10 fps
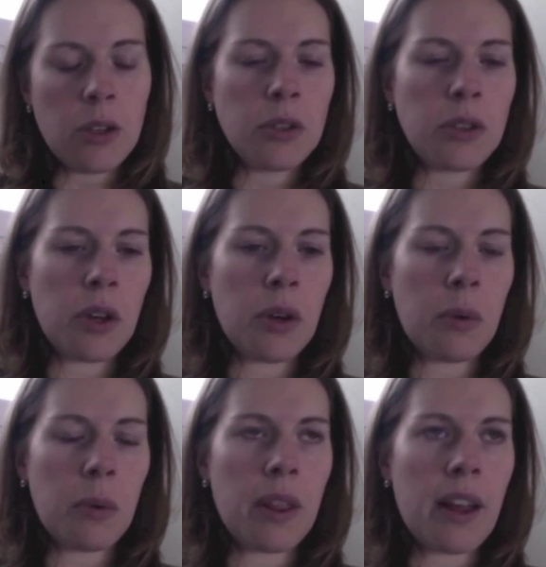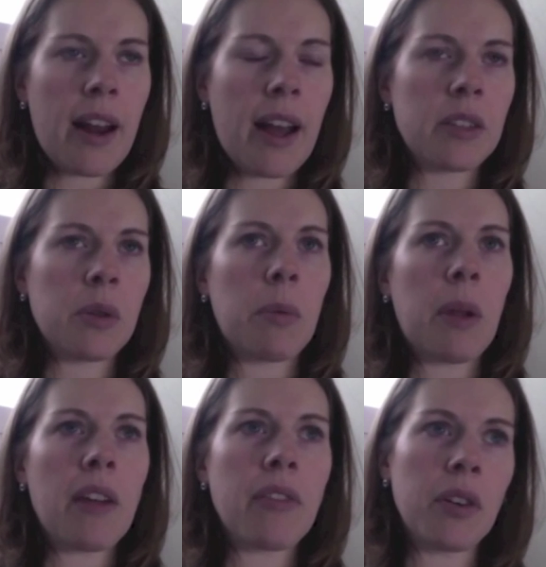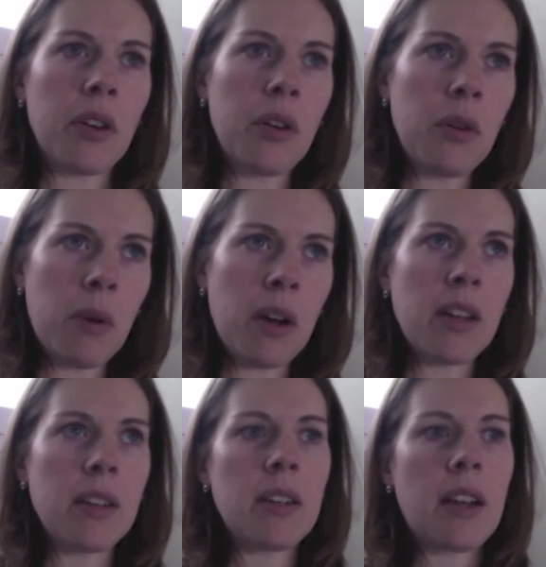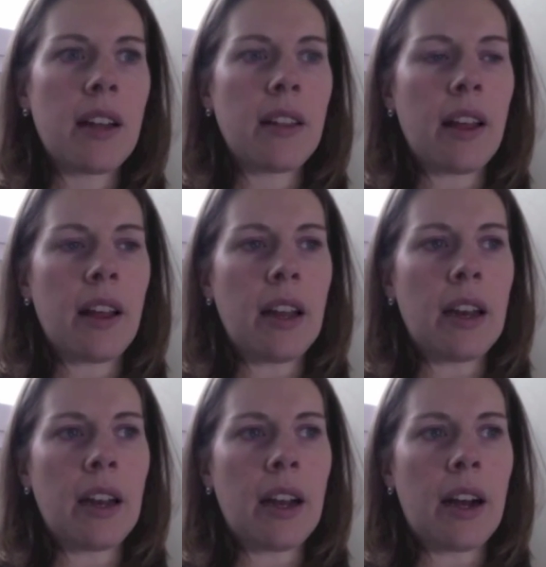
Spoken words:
So we then had to apply for a new one and then